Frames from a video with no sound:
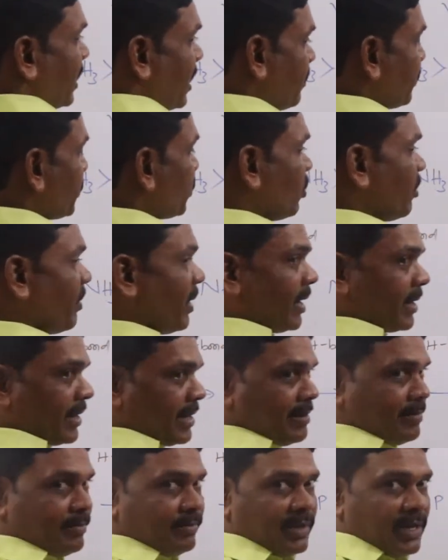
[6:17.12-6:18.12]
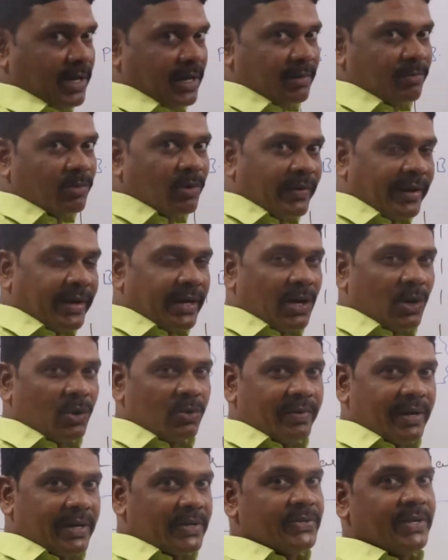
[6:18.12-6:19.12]
top to bottom, or moving
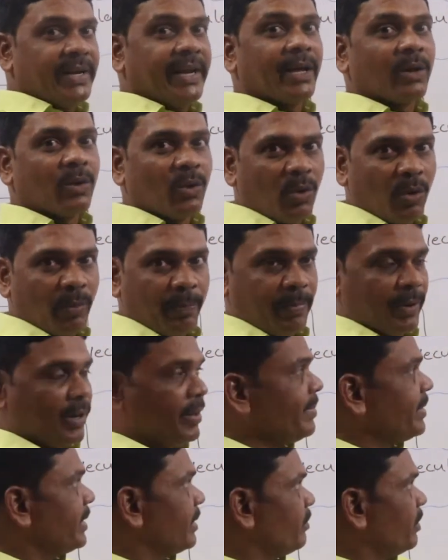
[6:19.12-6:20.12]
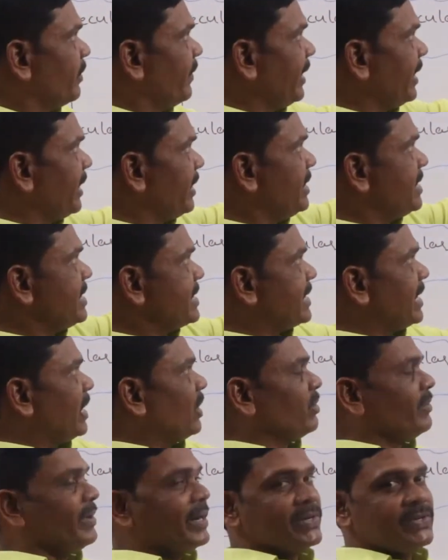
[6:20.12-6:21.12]
downwards in a group. Moving
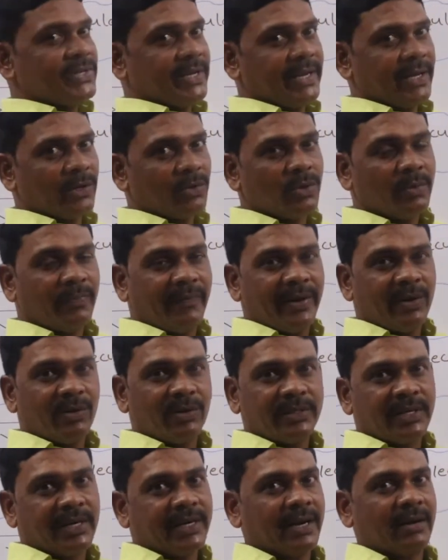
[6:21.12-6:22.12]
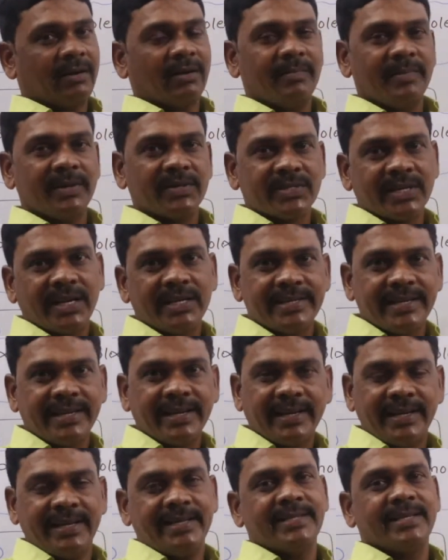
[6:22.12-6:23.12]
downwards in a group, we know that atomic size
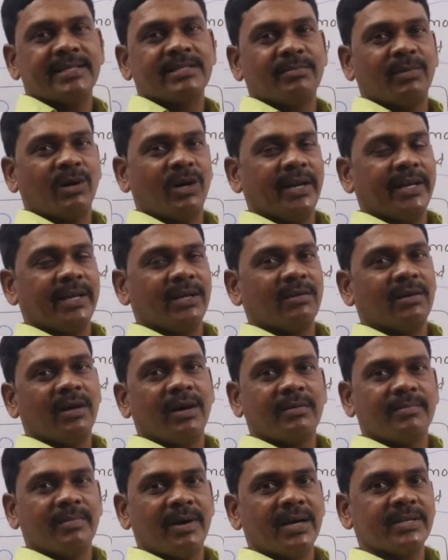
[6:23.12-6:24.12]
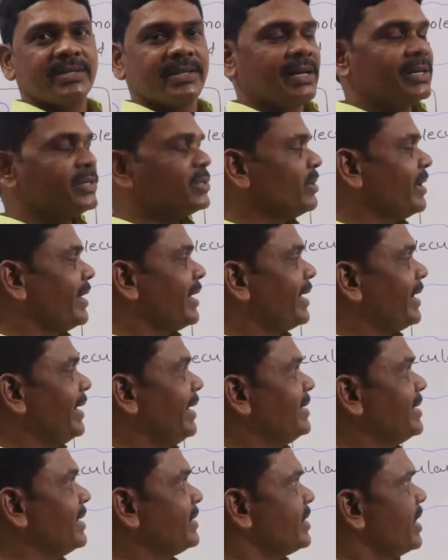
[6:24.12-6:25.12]
increases, molecular mass also
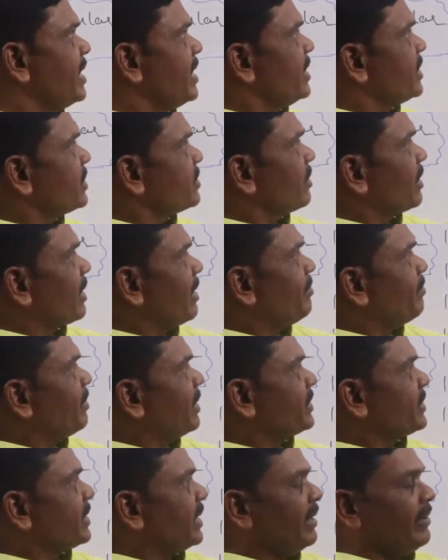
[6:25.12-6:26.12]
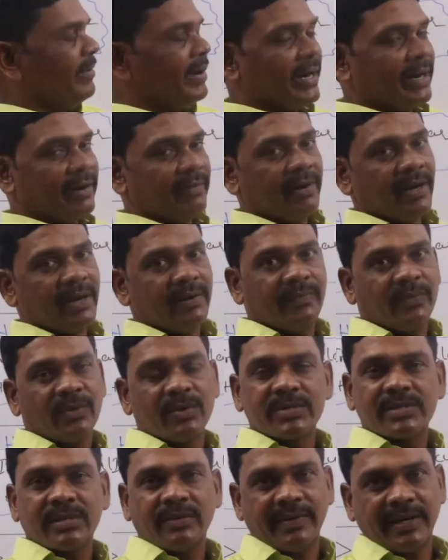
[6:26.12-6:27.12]
increases. So compulsory van der Waals
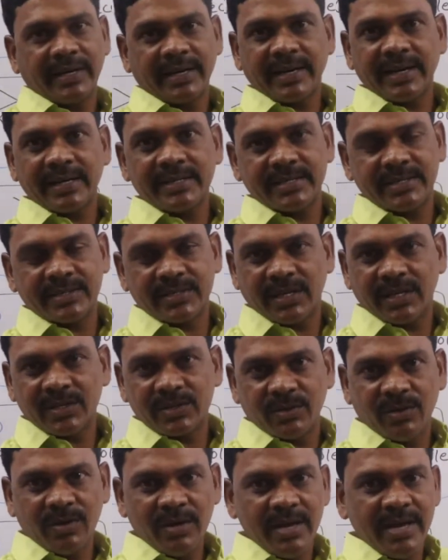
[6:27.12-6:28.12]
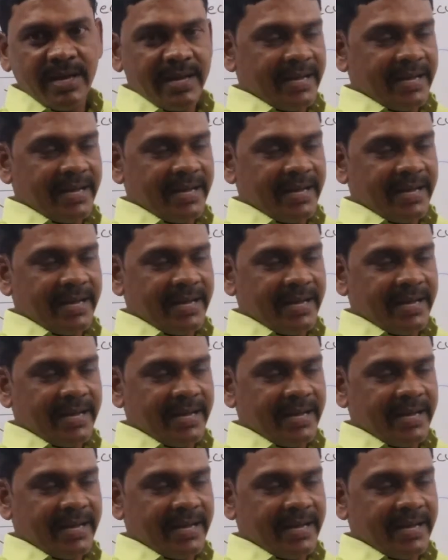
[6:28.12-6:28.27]
force of attractions also